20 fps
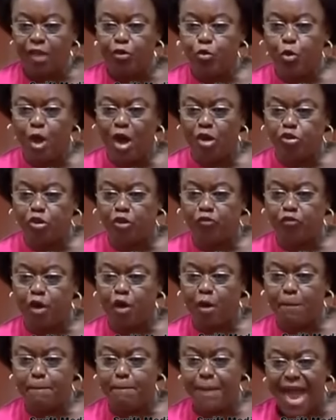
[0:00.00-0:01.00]
Are you out of
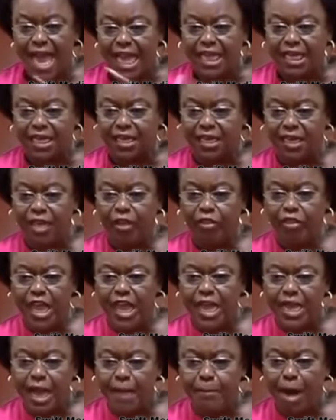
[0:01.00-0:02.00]
your mind?
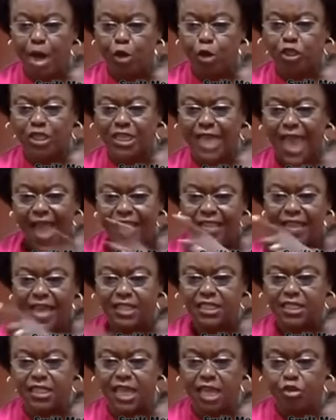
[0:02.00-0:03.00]
Think about
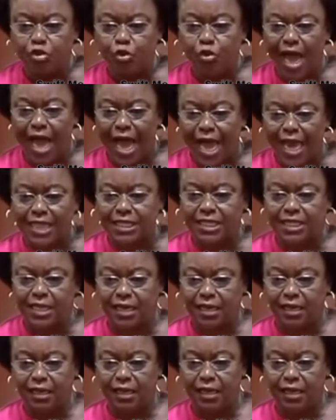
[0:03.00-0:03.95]
Kenyans that you are harassing.